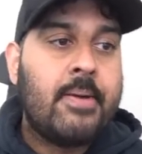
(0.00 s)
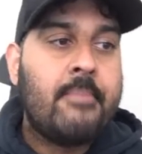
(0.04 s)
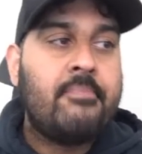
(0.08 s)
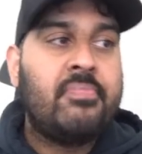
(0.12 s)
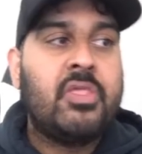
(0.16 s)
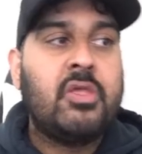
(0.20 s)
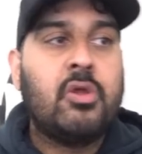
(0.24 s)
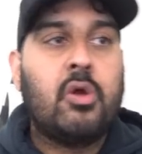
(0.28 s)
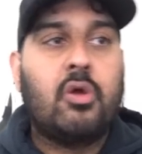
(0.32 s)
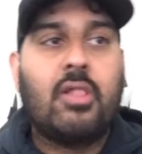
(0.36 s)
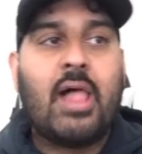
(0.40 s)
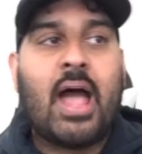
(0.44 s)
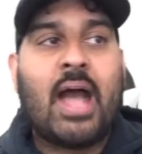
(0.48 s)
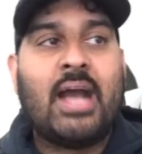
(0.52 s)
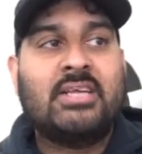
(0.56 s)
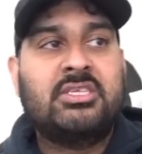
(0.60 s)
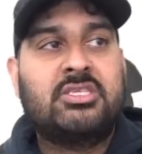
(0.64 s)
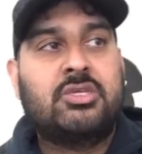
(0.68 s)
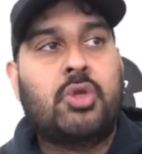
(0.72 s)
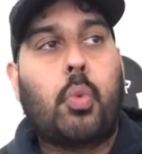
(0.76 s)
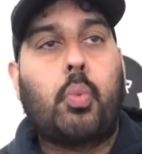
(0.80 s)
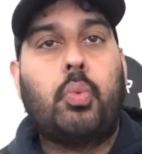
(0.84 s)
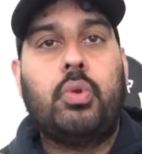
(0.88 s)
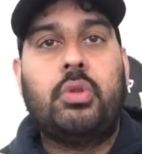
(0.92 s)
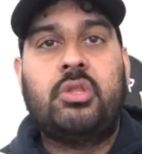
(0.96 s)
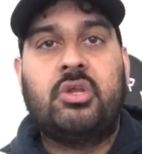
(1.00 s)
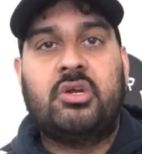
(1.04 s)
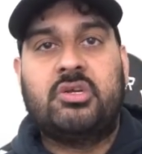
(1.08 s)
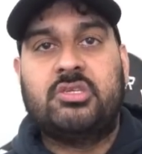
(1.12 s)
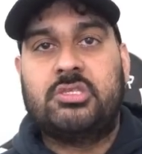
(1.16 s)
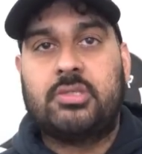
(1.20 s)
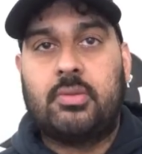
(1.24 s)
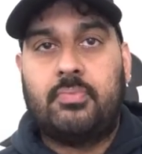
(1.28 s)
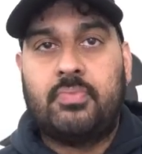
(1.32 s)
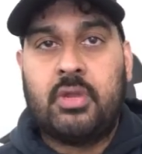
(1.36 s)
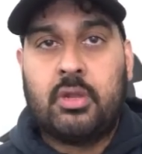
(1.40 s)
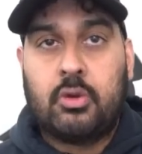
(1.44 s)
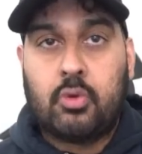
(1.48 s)
You know, last year we took
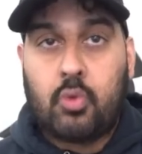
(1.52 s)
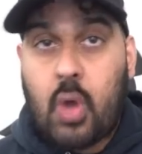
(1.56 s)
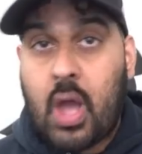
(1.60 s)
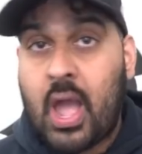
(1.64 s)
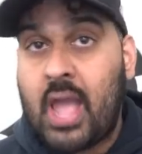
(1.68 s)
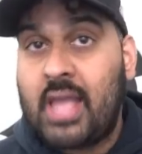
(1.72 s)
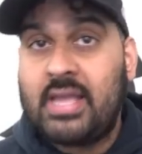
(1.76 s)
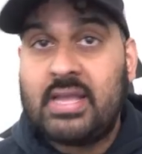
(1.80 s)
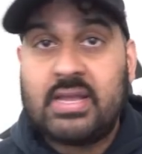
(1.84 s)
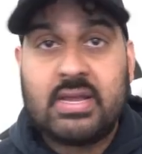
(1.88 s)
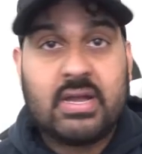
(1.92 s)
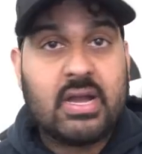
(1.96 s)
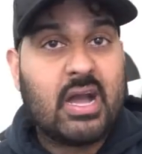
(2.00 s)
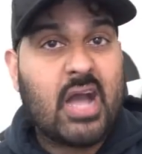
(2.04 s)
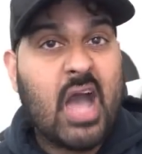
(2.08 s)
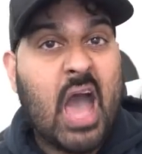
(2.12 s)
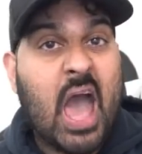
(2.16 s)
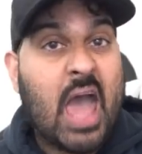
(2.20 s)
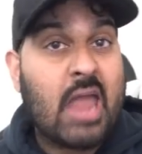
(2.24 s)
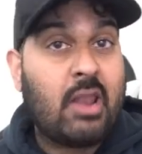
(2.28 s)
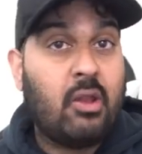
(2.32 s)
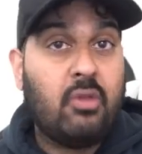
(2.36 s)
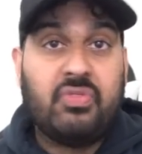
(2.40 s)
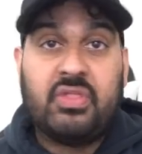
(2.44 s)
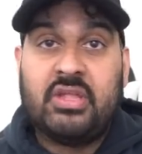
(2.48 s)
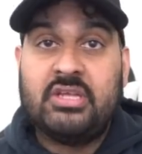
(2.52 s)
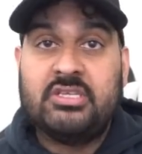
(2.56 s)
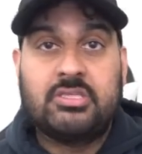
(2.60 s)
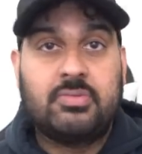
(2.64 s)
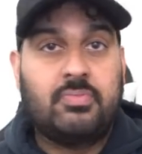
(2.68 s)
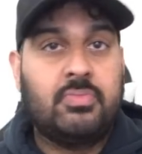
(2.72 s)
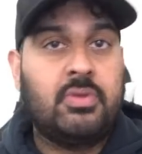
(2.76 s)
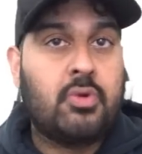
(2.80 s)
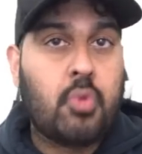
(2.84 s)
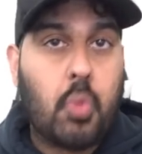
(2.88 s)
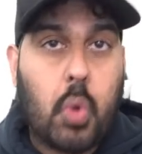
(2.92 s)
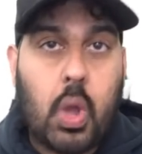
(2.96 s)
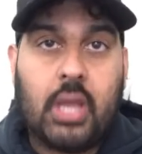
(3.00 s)
Zamir White. I don't think
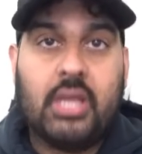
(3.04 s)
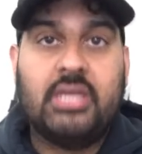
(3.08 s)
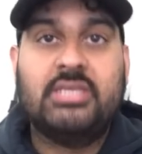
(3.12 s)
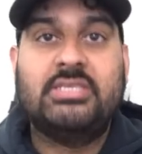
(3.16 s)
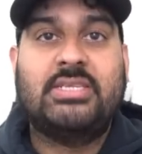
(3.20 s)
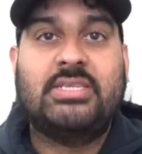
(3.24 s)
Zamir White is